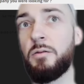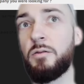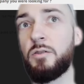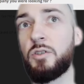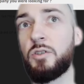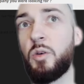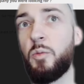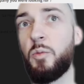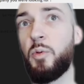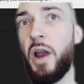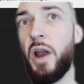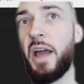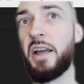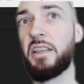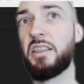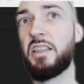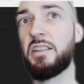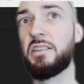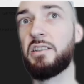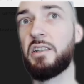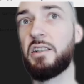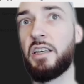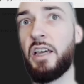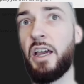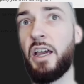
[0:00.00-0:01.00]
So practice
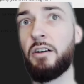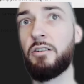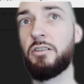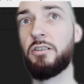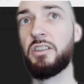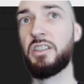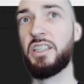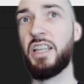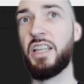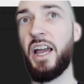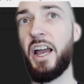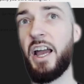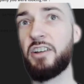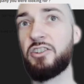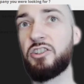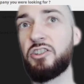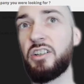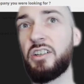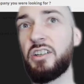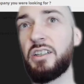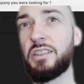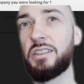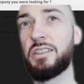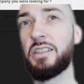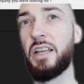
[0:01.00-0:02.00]
account dash
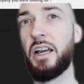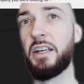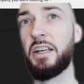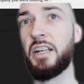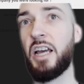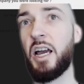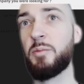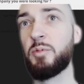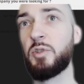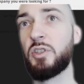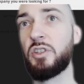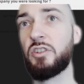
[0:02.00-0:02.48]
Synapse